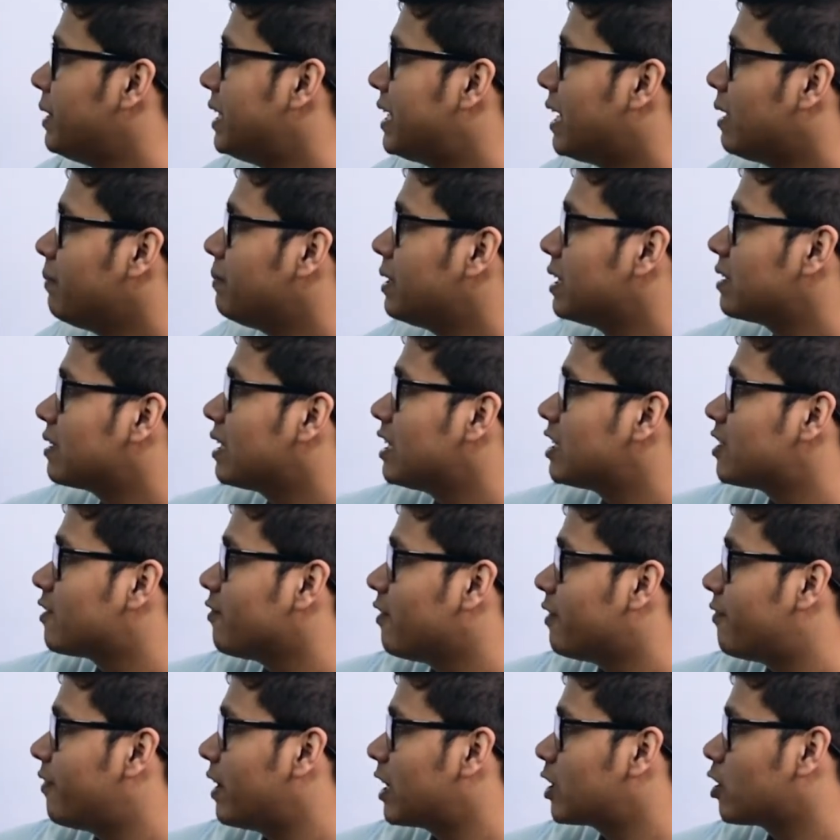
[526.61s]
beta being the
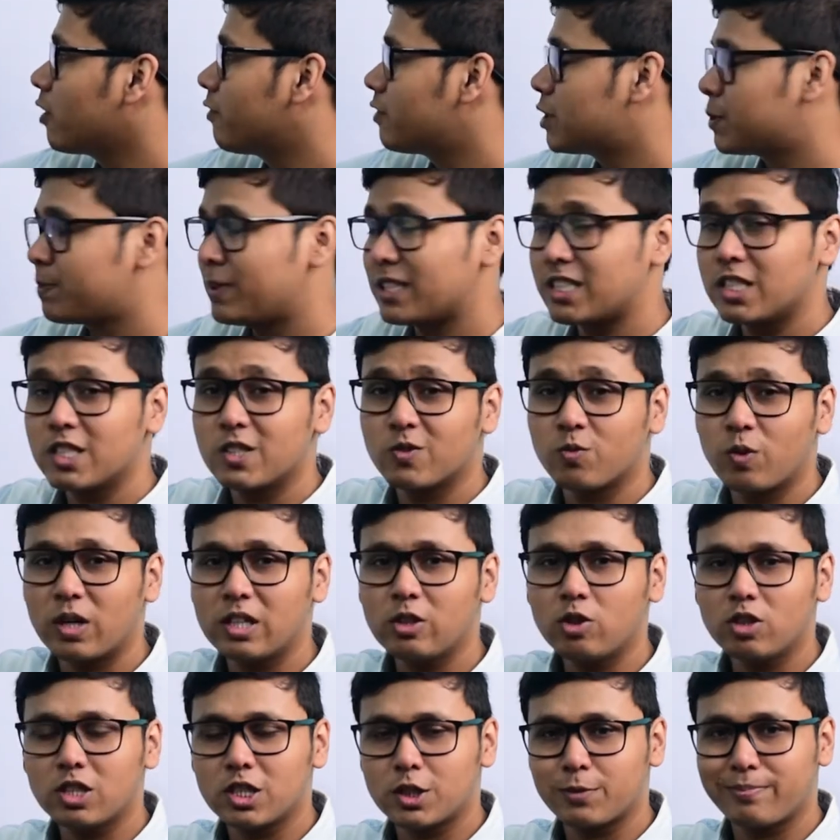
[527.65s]
effect of species
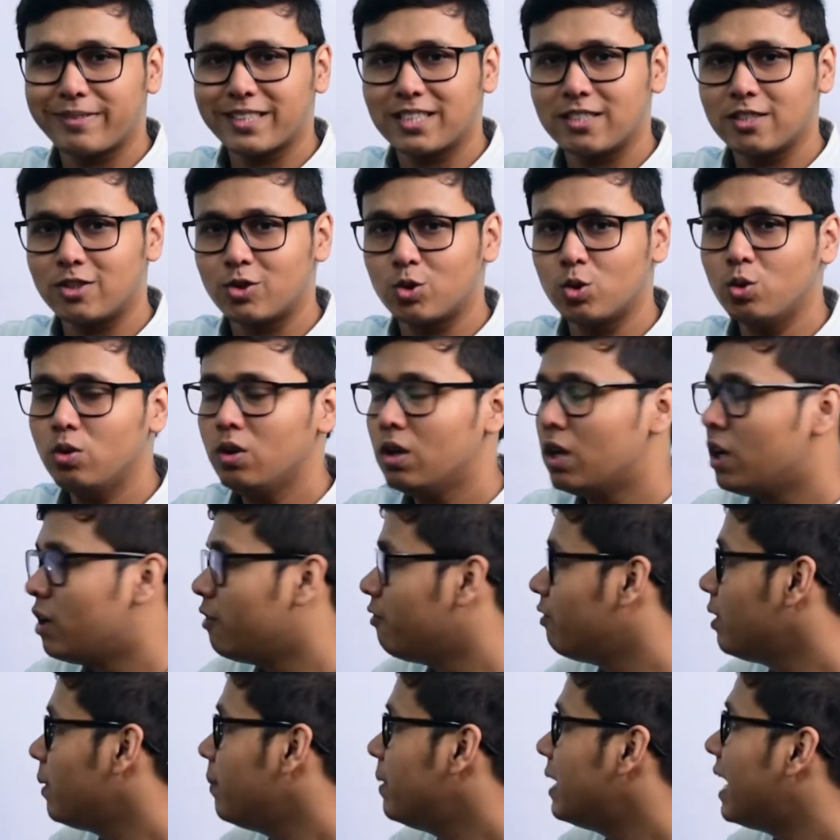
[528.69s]
one on species two
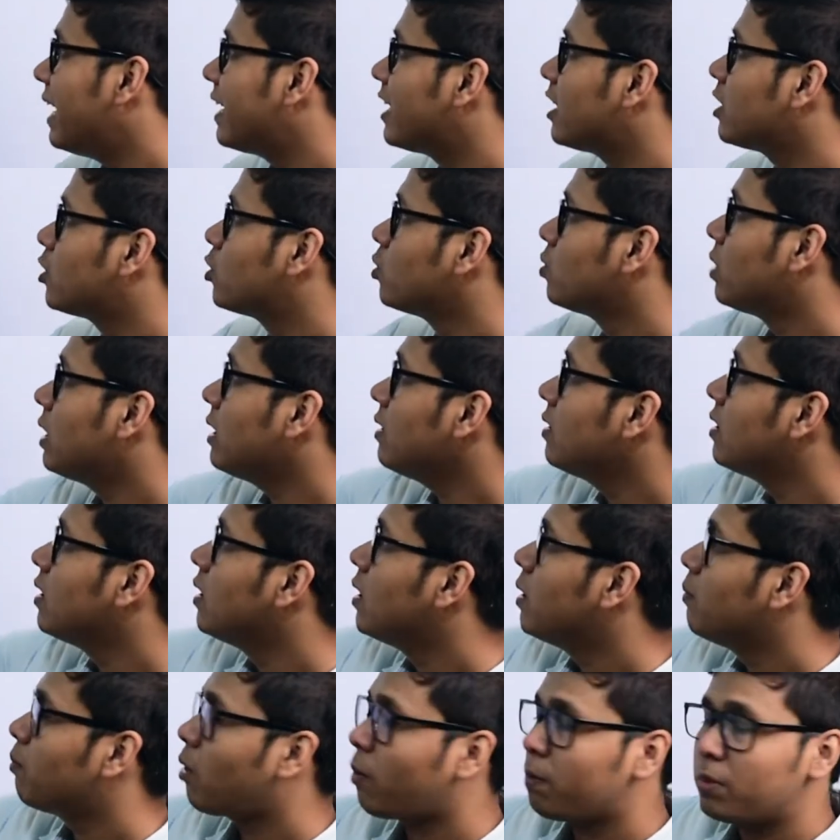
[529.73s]
will be added to the
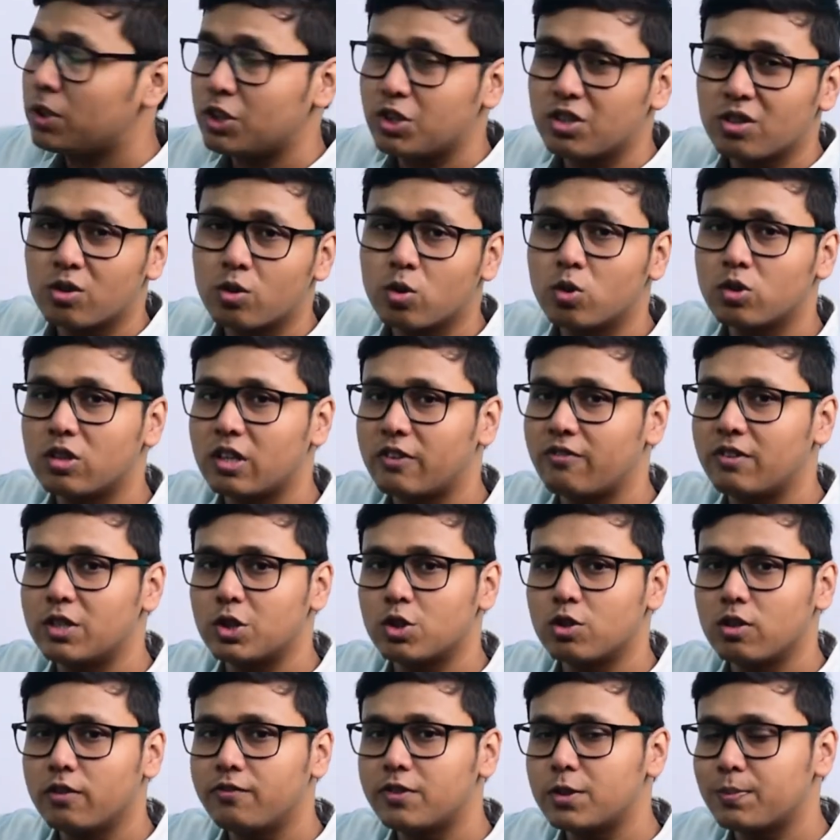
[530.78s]
population growth
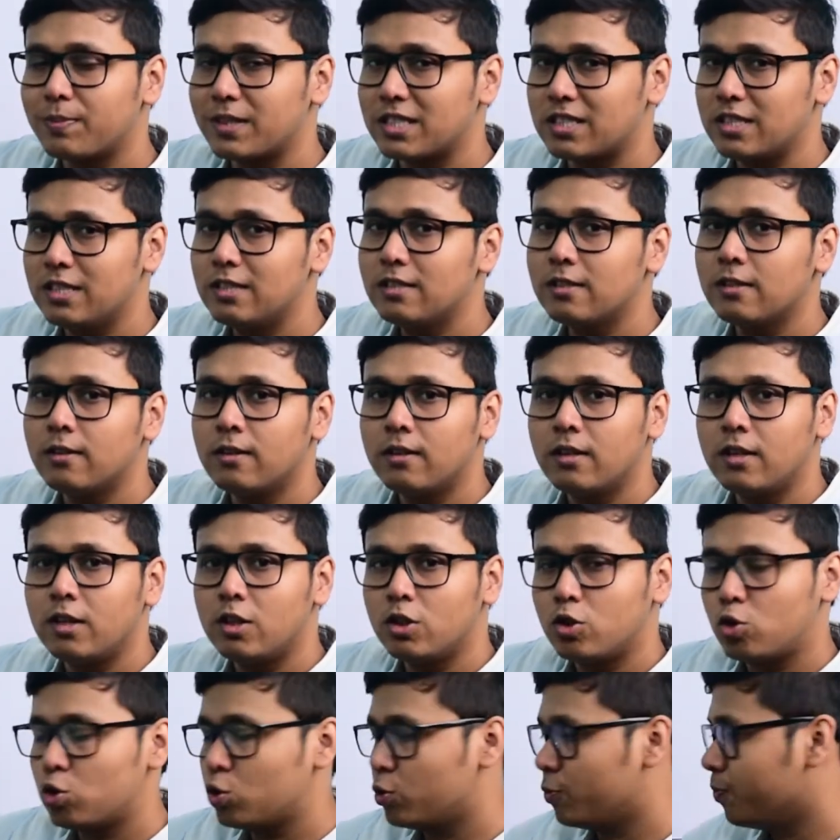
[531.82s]
equation of species
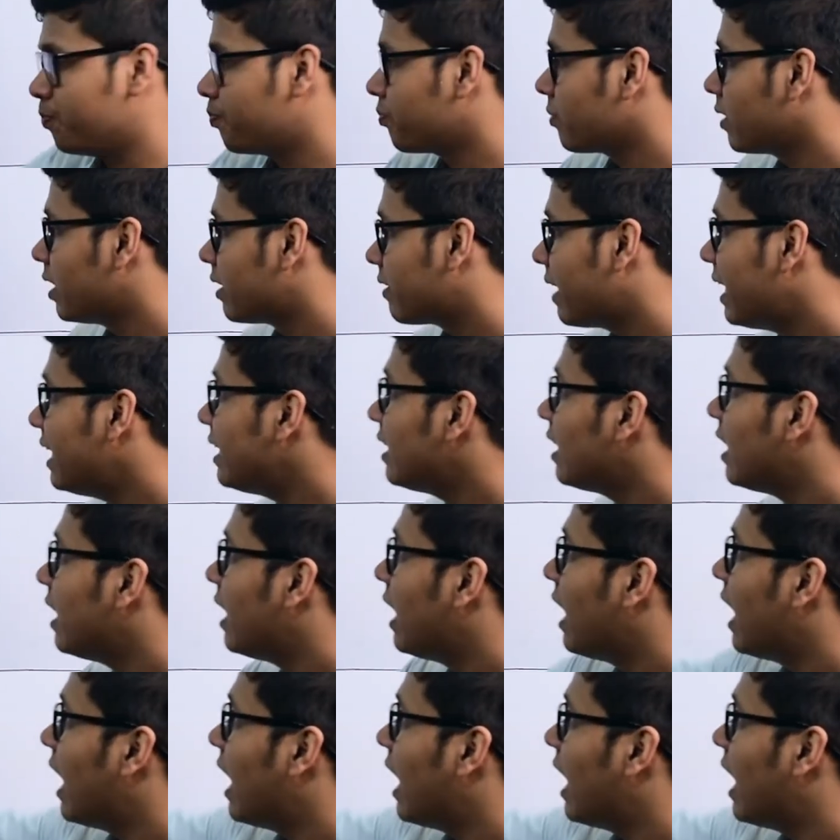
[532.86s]
two, right?